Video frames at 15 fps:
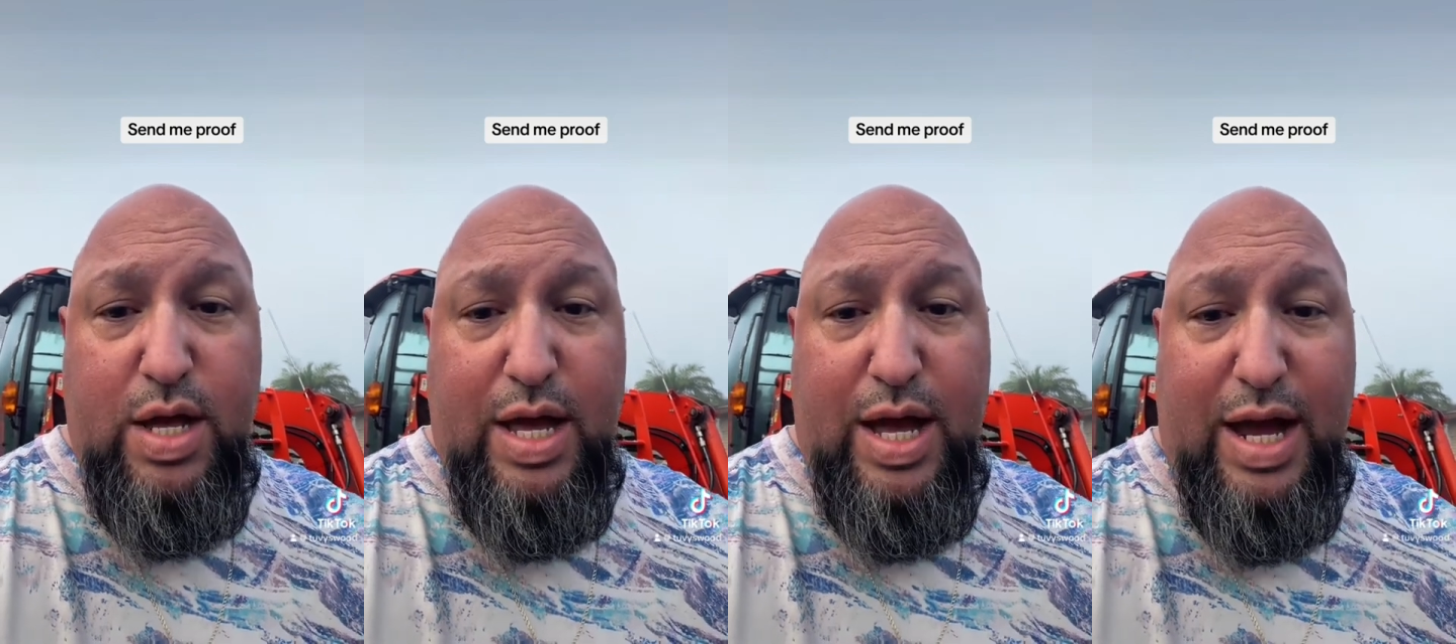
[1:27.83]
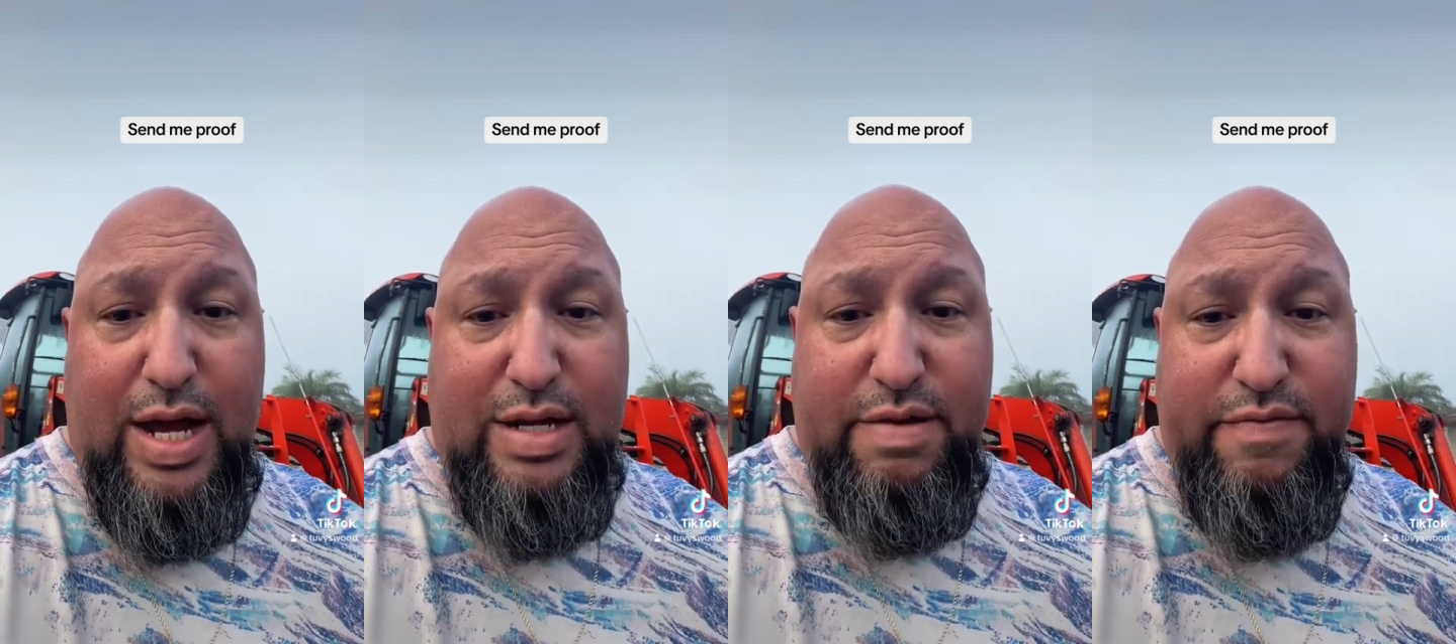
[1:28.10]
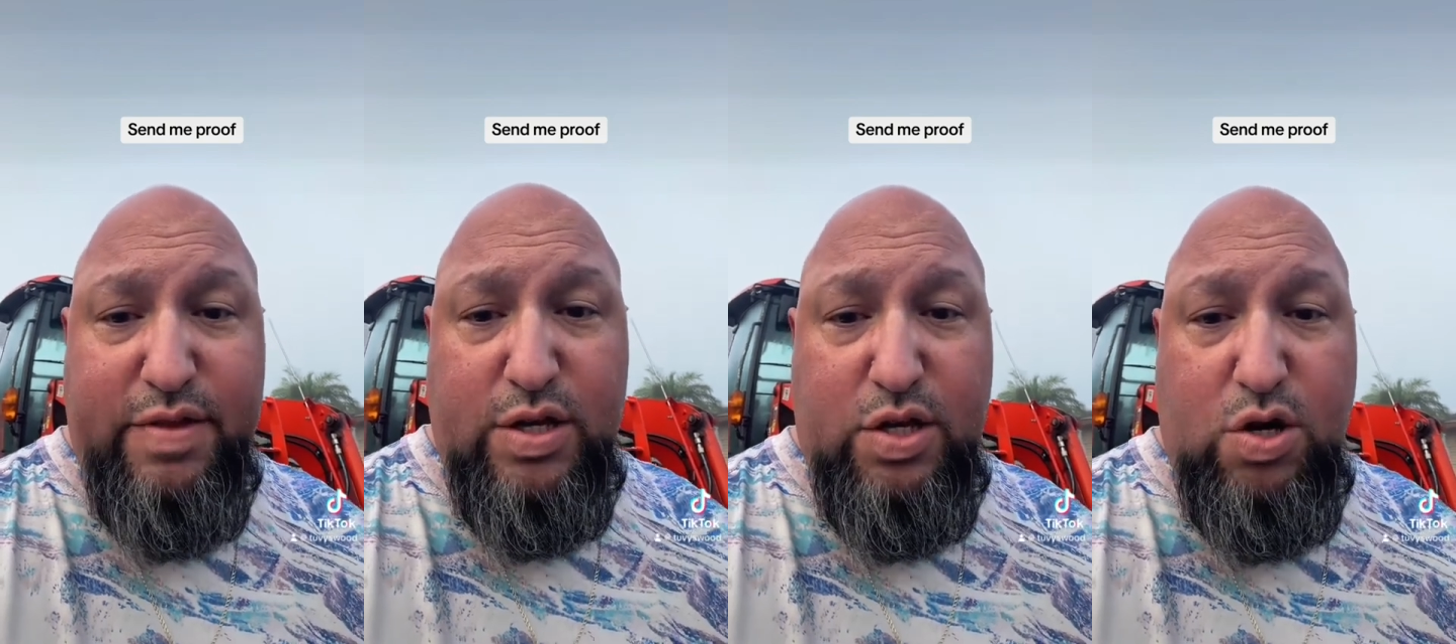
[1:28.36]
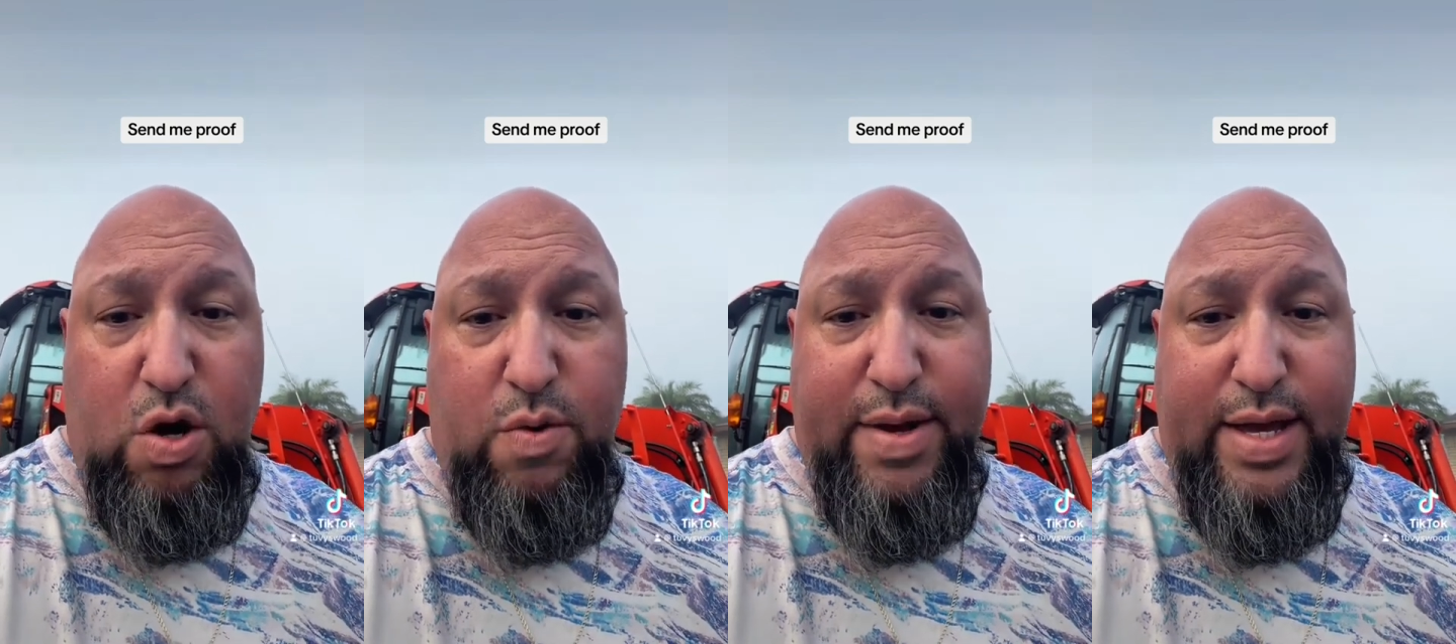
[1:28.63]
actively
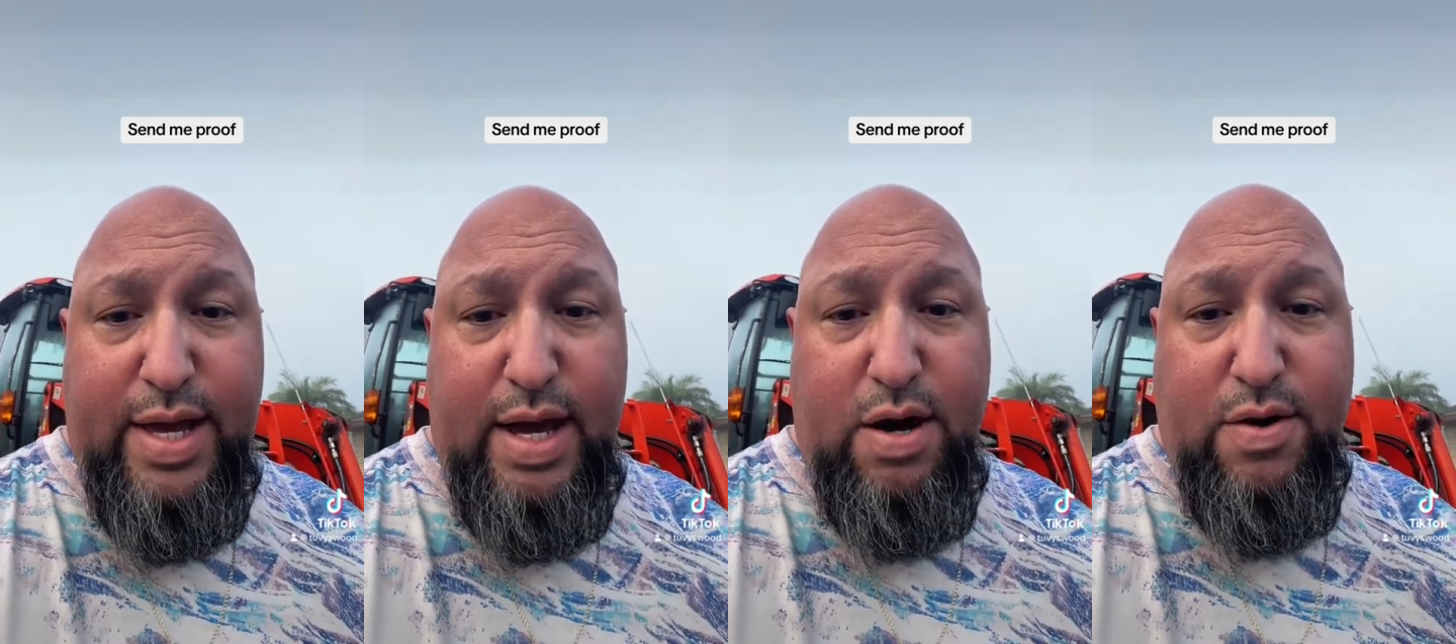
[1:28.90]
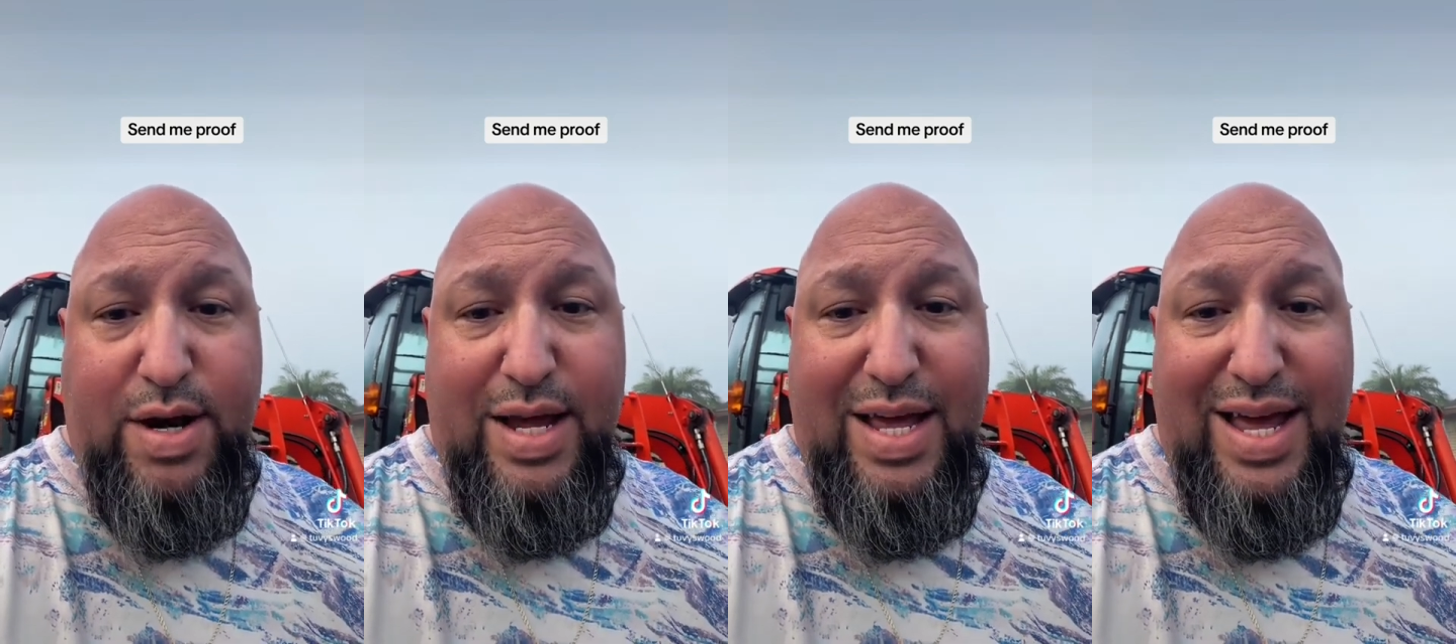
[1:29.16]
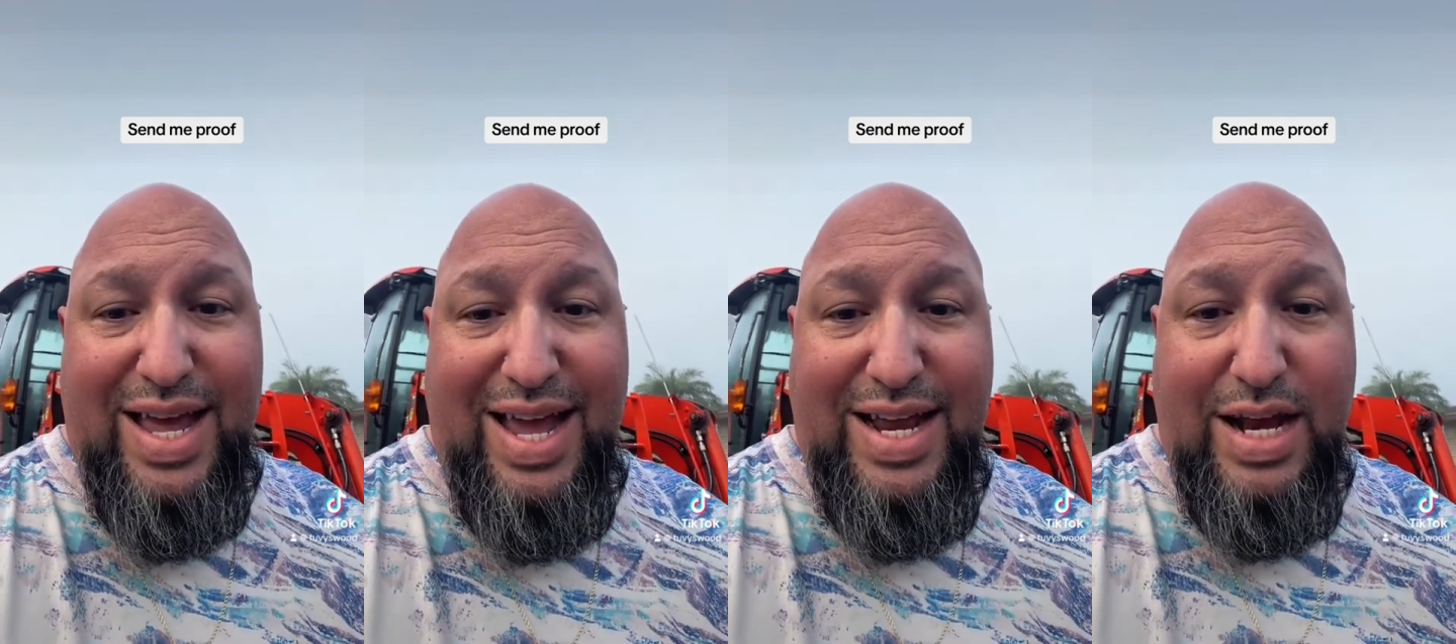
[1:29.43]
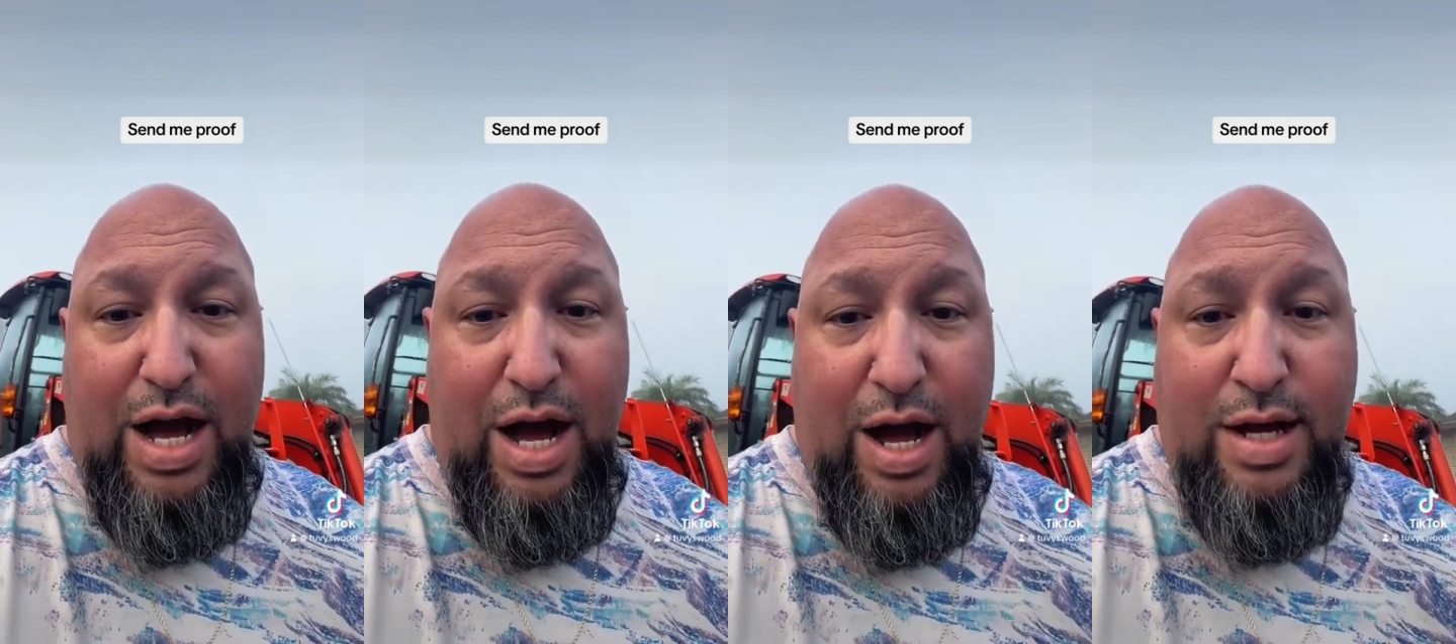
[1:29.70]
going out and
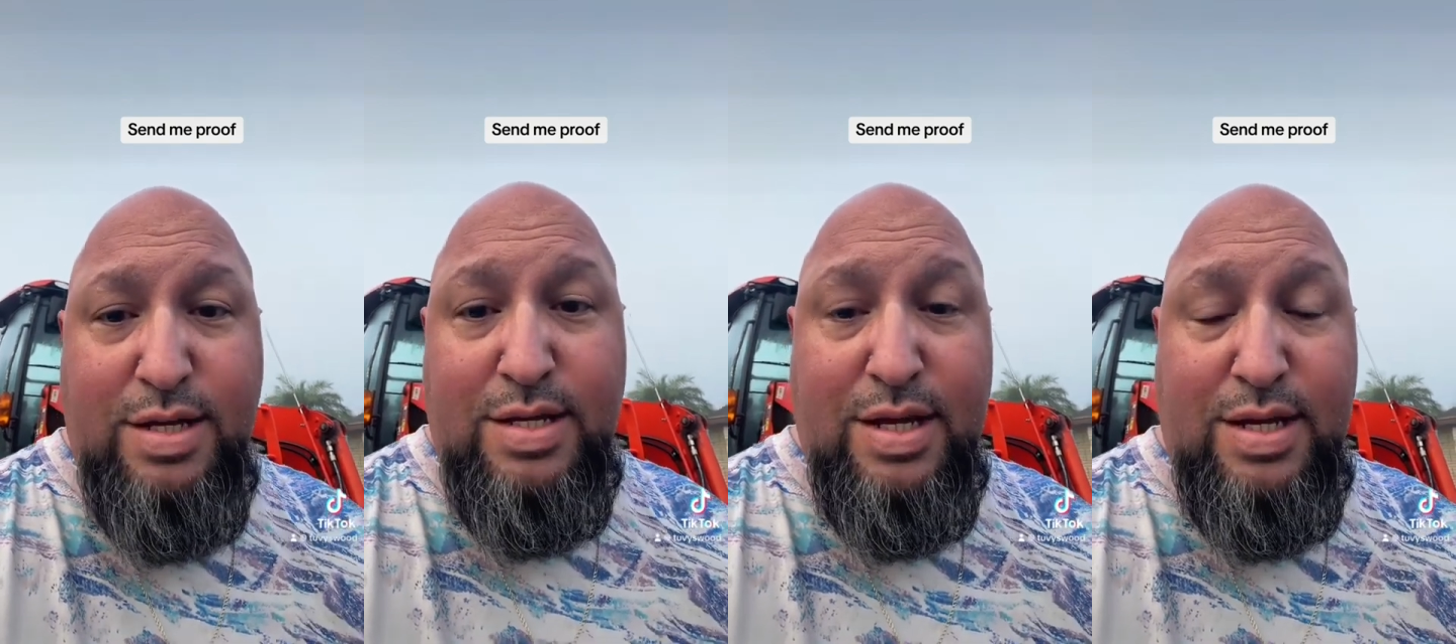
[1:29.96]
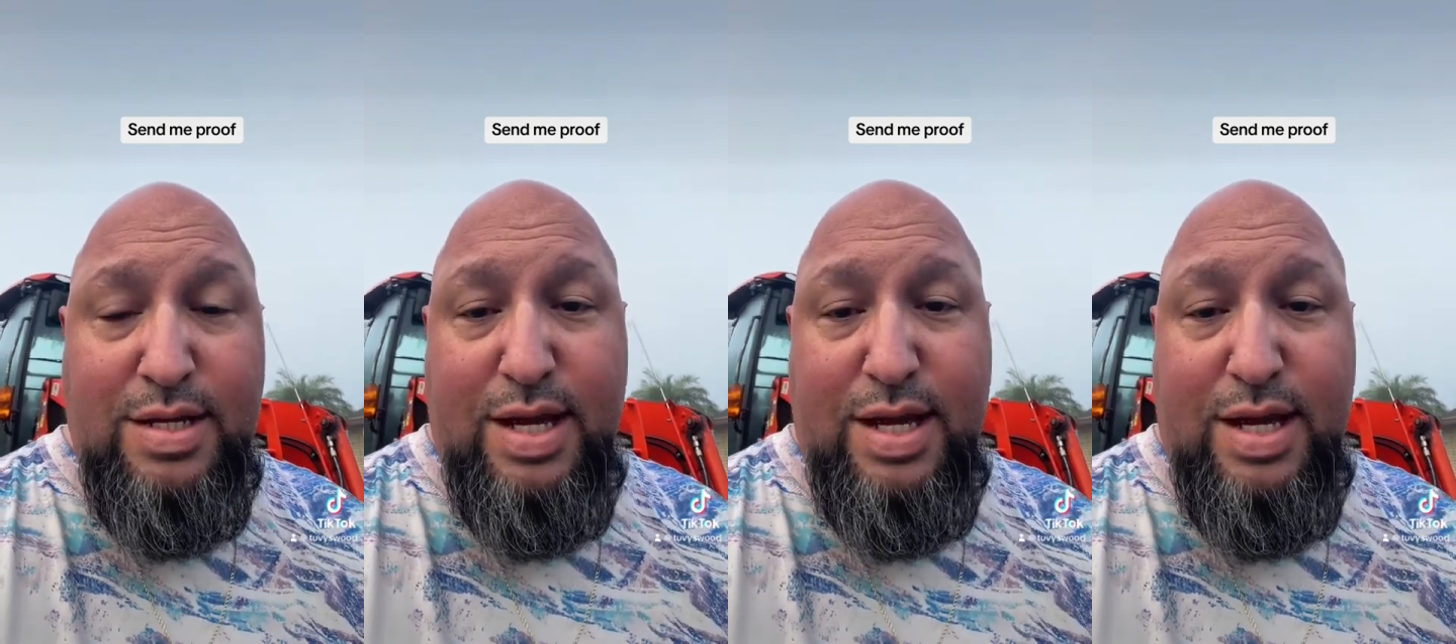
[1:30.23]
hunting